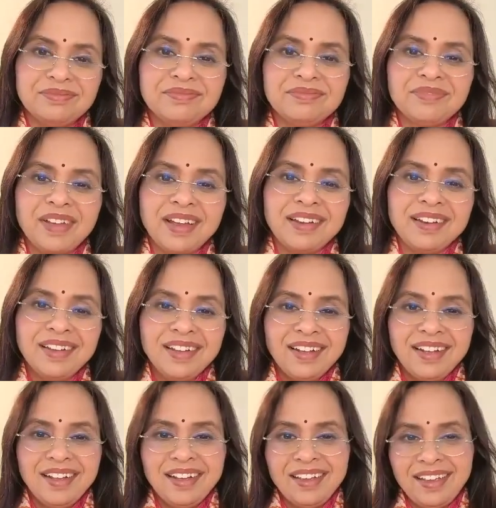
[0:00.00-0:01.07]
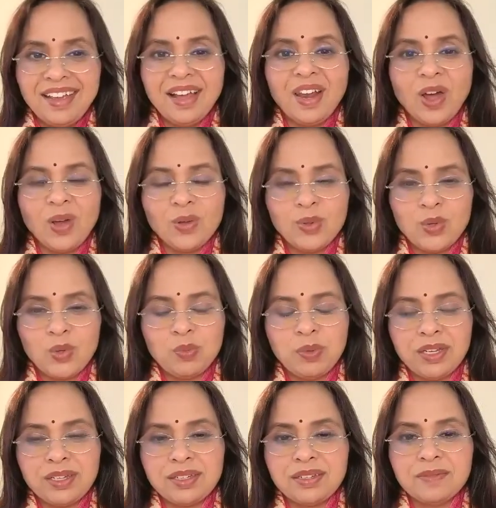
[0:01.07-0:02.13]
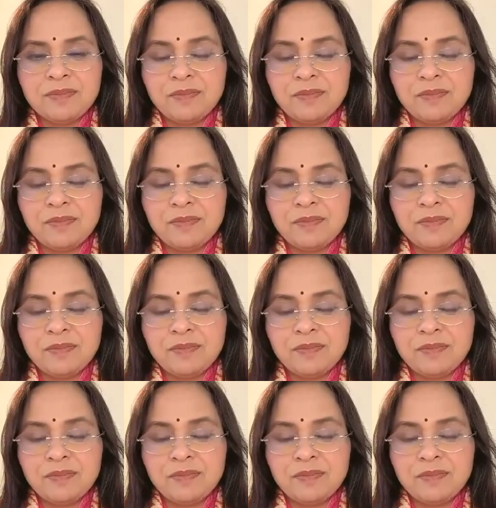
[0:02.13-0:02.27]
when he allows to meet.